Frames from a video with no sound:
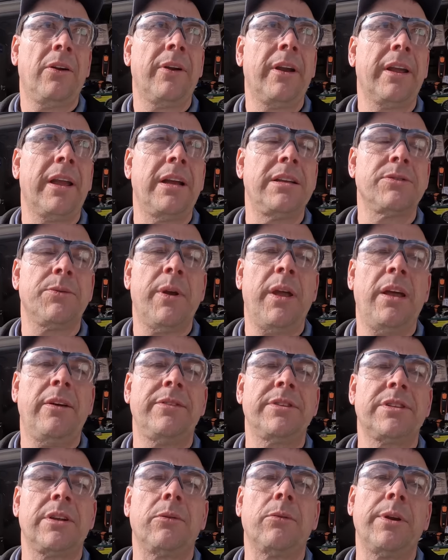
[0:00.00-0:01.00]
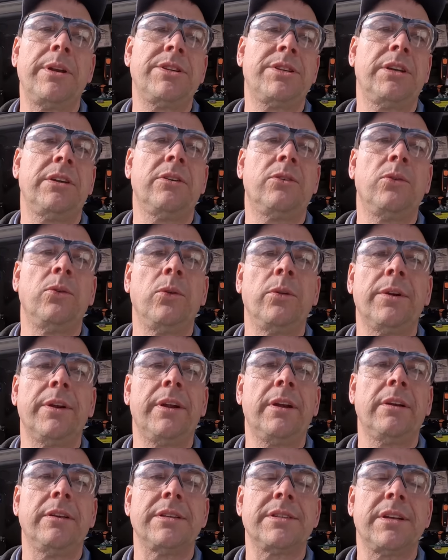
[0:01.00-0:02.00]
All right, guys, we have us a reach-in cooler
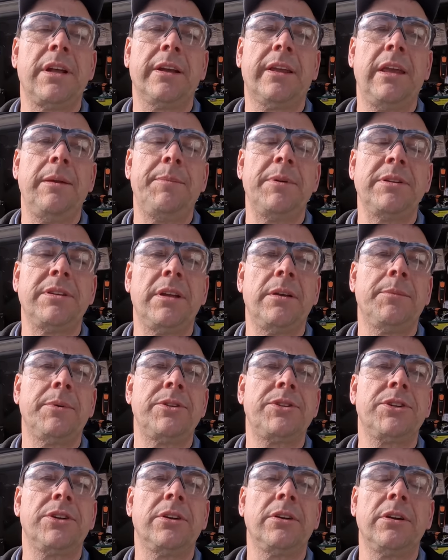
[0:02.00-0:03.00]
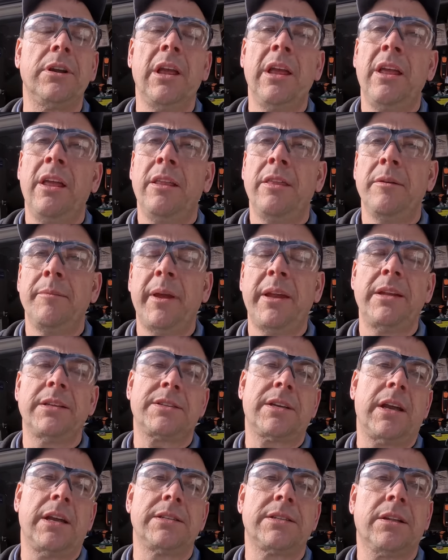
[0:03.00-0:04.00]
here that's not keeping temperature. The
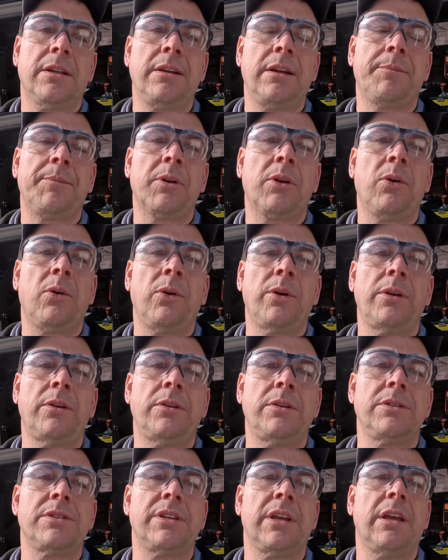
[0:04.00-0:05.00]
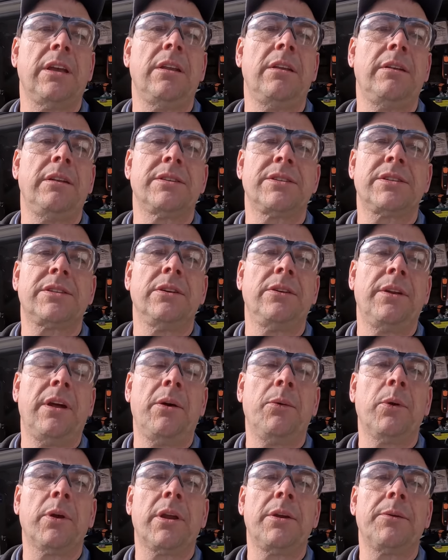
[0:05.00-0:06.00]
maintenance guys cleaned up the coils and it's still
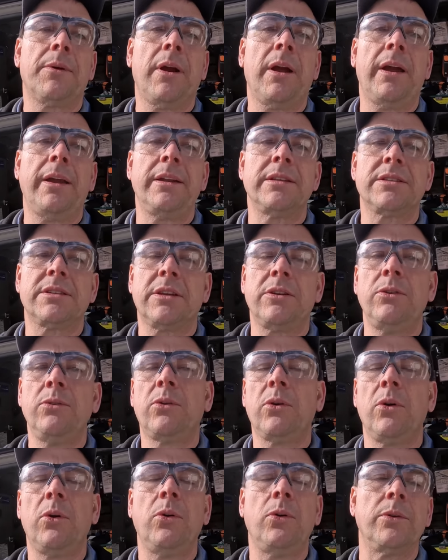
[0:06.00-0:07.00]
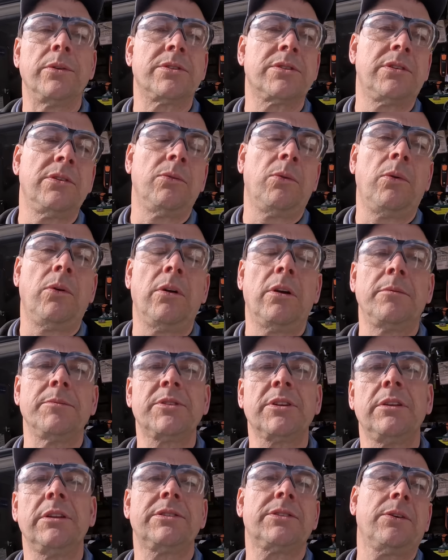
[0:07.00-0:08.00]
not working right. It's too cold, it's too warm.
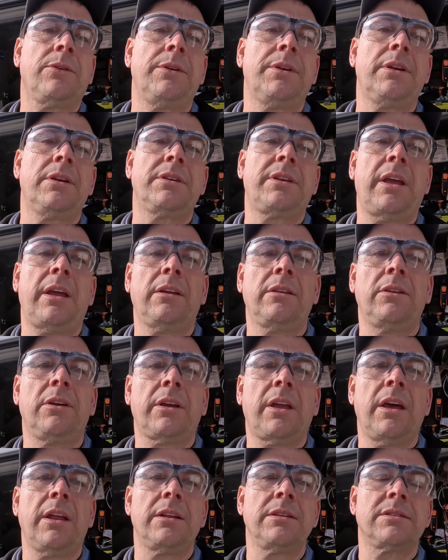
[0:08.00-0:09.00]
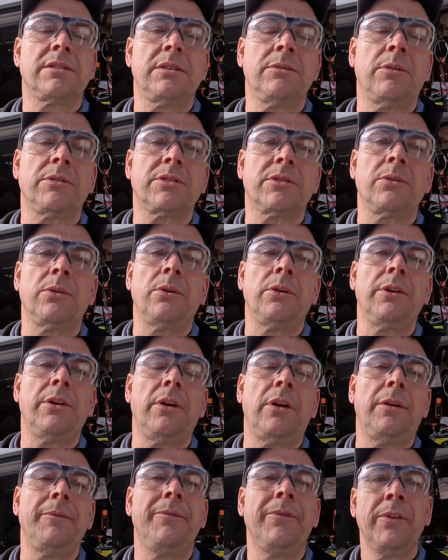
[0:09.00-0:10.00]
So let's go in here and take a look at it and see what's going
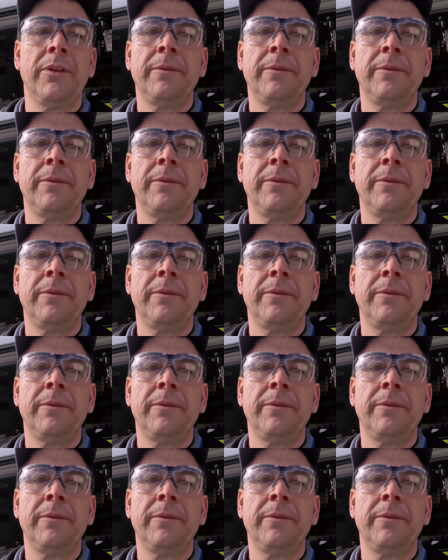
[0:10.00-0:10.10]
on.